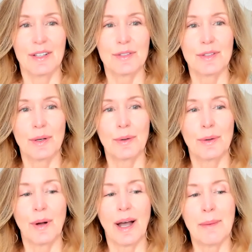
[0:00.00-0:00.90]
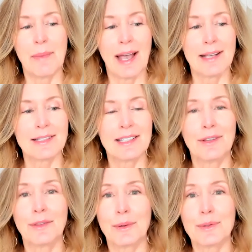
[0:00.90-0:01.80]
So I'm
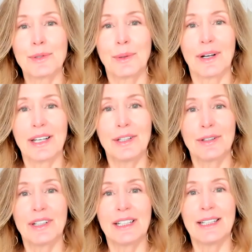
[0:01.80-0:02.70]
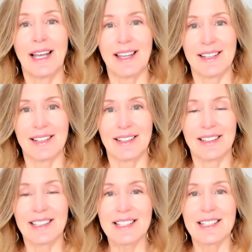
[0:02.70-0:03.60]
asking those who are hearing and
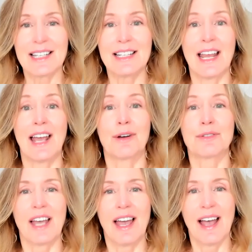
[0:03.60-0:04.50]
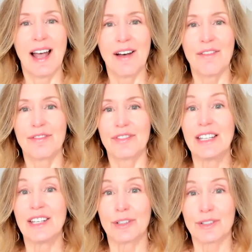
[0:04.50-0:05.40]
listening now to have
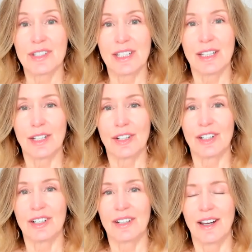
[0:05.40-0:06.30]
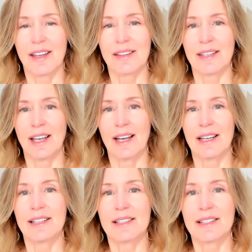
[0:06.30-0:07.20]
the ears to hear and the
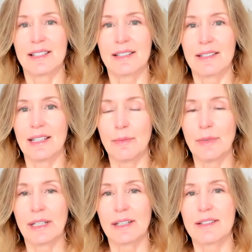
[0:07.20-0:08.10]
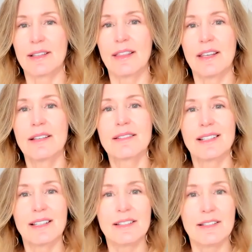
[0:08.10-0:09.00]
eyes to see, because
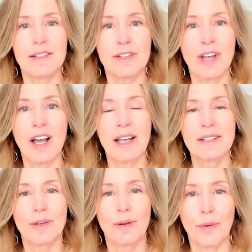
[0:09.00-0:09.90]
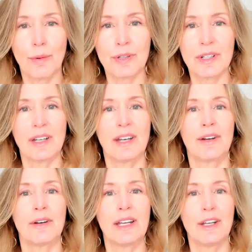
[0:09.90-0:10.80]
this is not
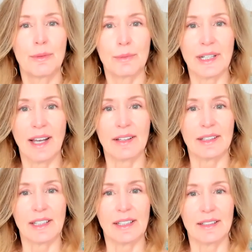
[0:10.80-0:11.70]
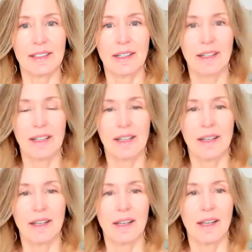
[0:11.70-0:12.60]
ordinary reality.
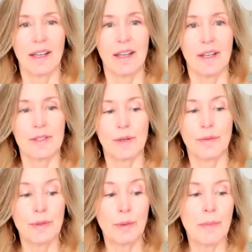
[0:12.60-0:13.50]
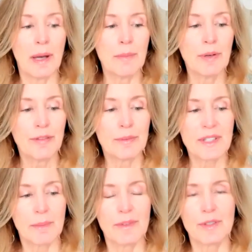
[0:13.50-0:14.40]
So, if you remember from
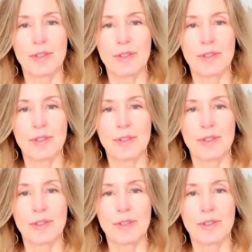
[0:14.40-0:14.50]
some of the